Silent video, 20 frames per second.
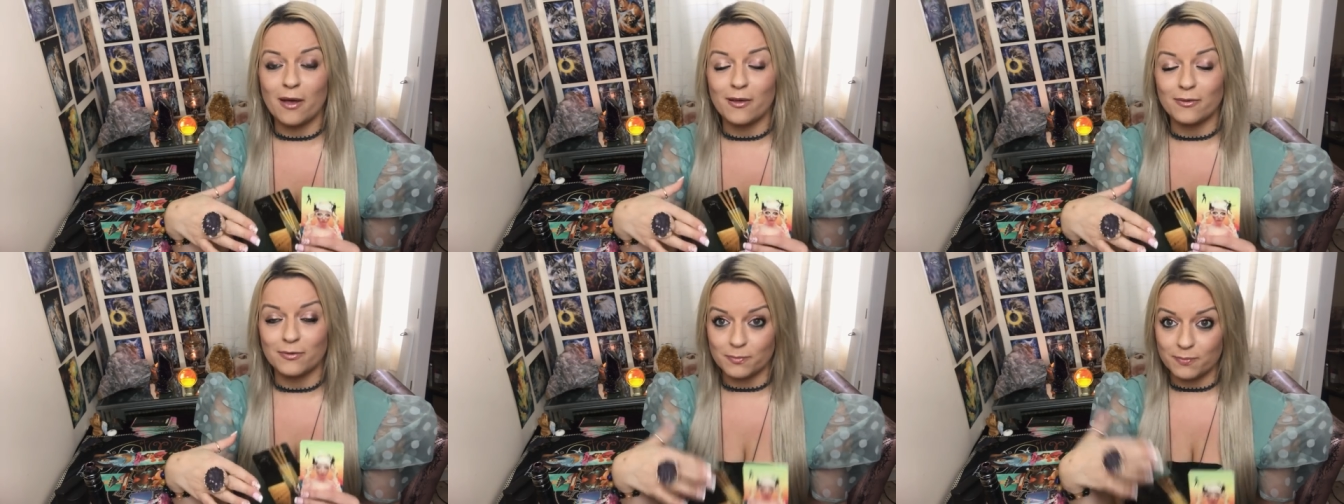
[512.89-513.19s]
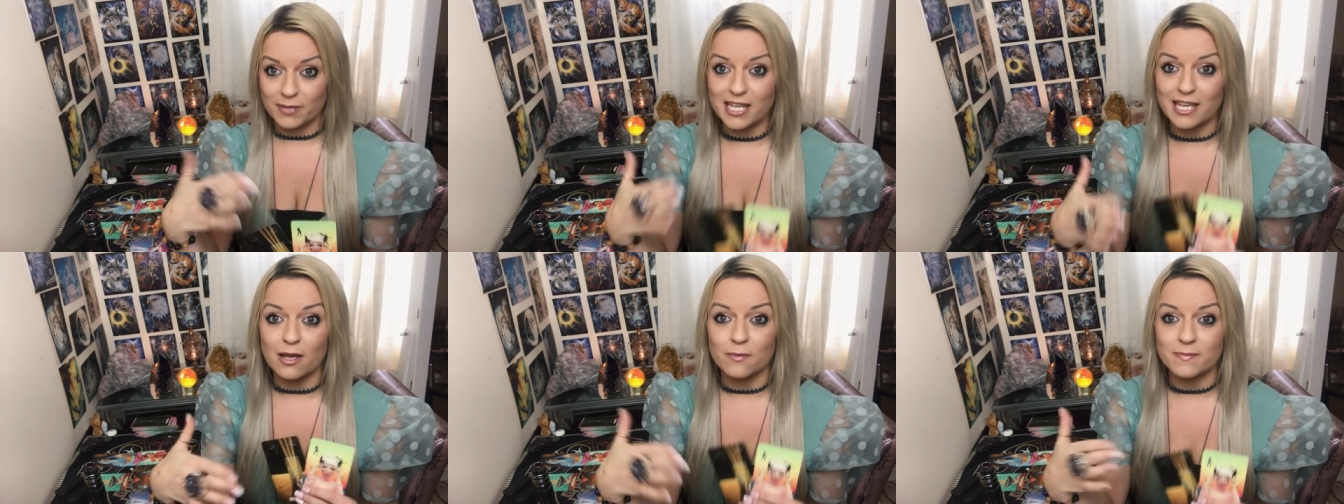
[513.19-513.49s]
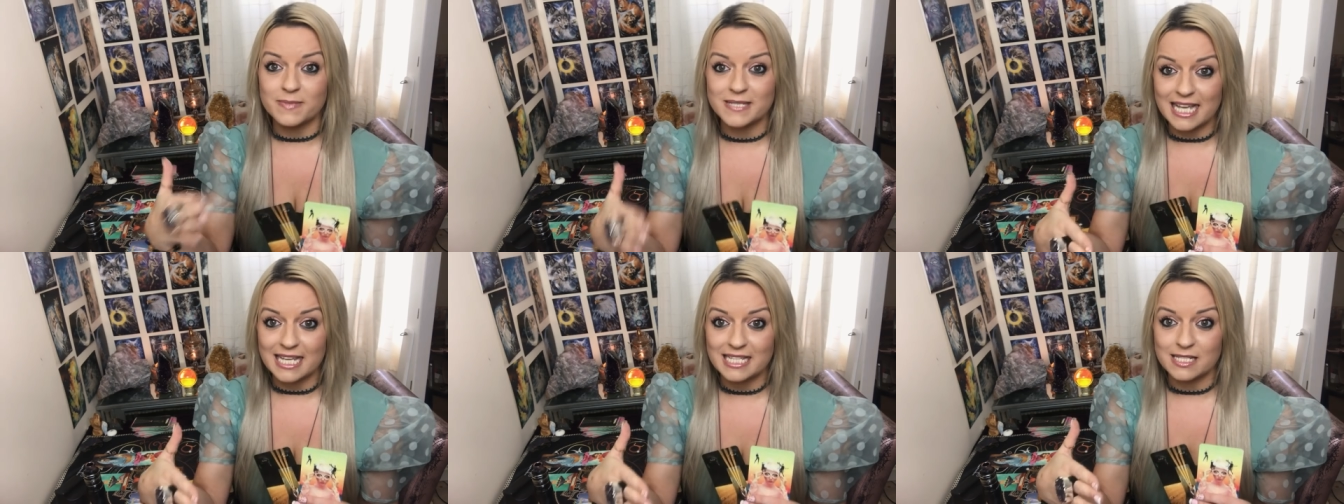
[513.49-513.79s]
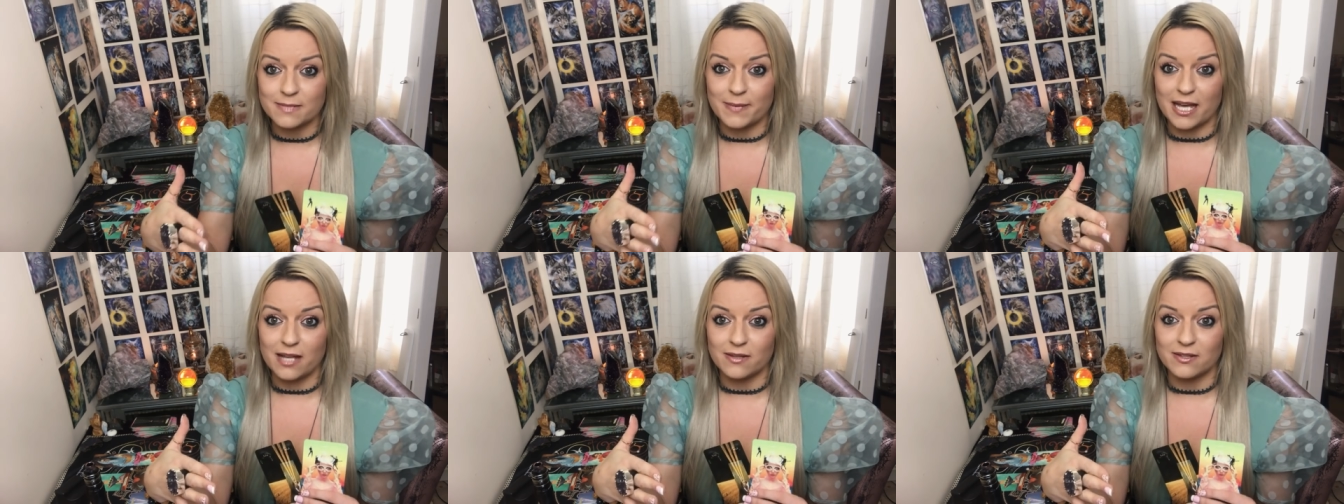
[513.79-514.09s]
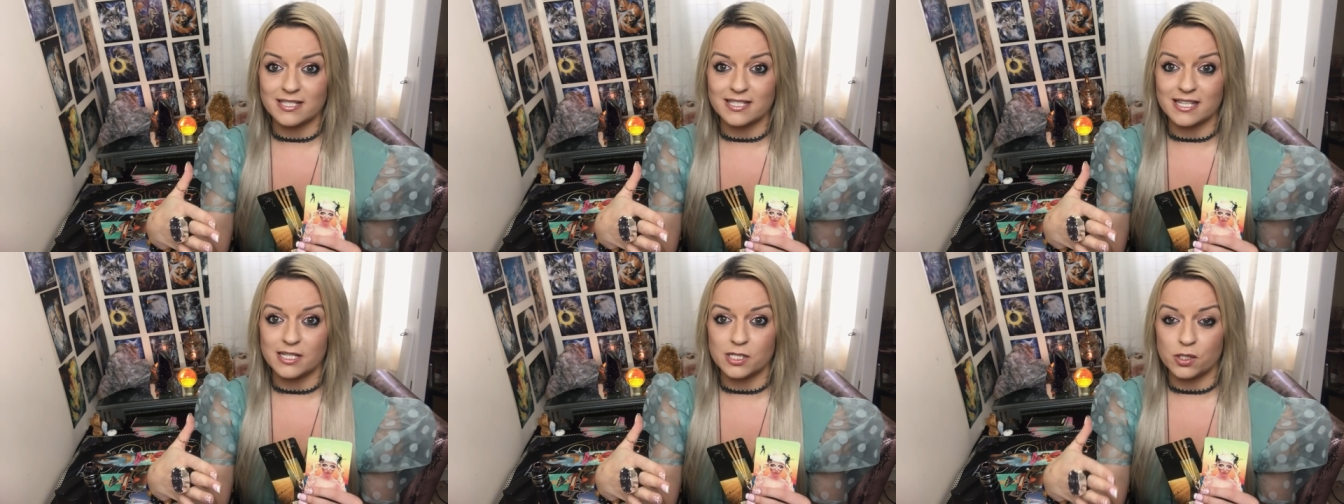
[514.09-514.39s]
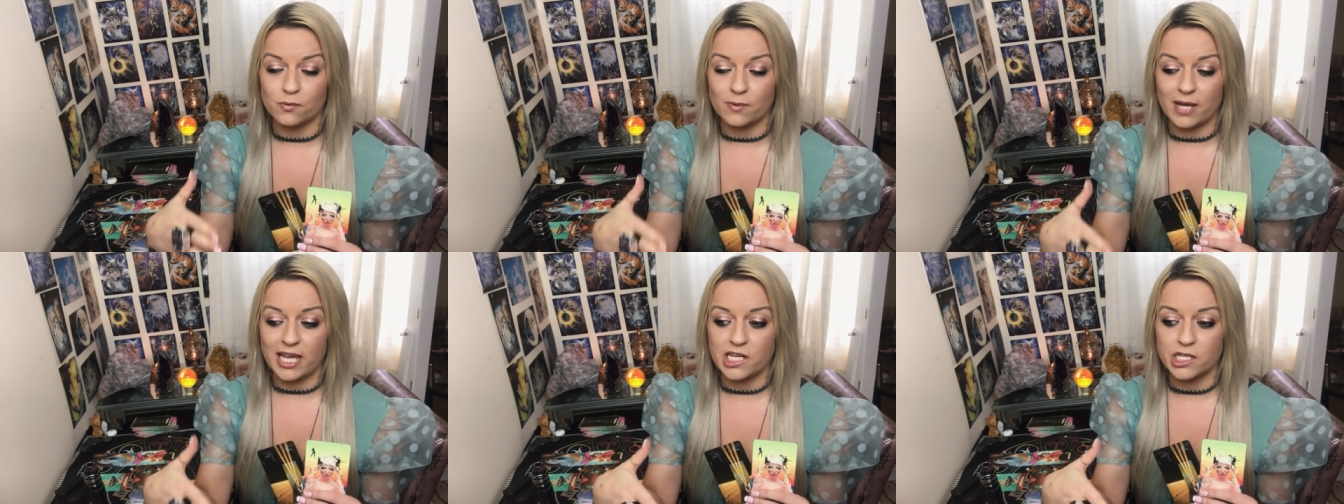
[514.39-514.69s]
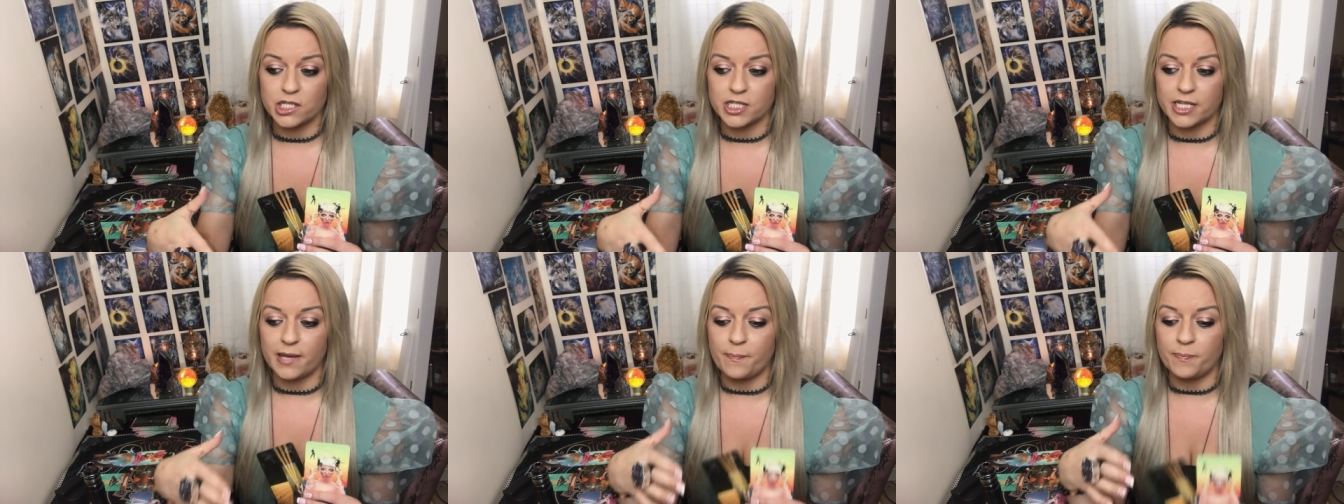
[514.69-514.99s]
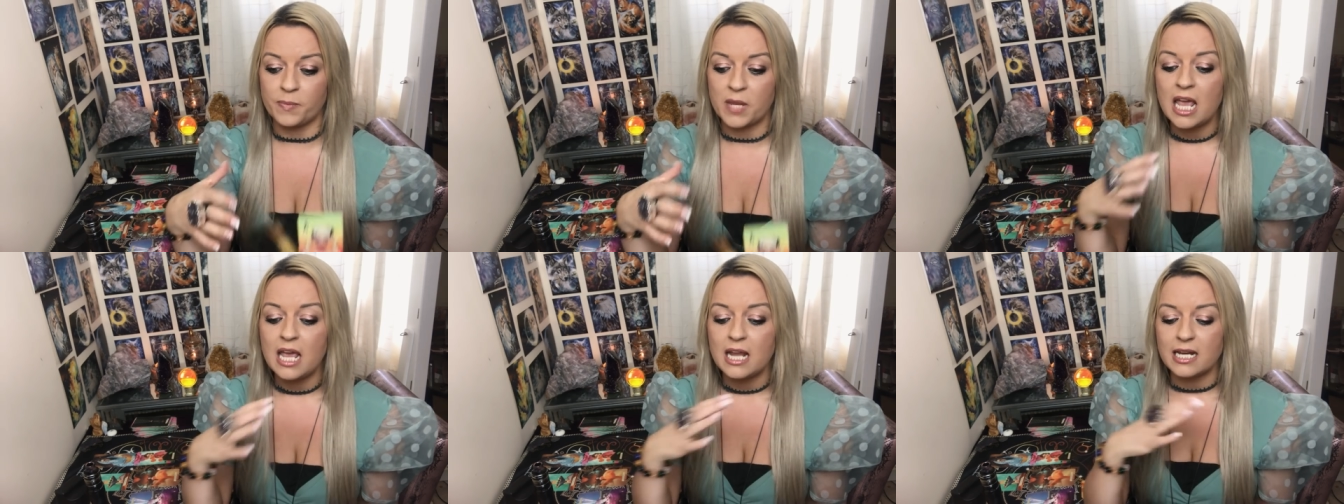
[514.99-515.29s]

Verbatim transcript: and being upset about the situation.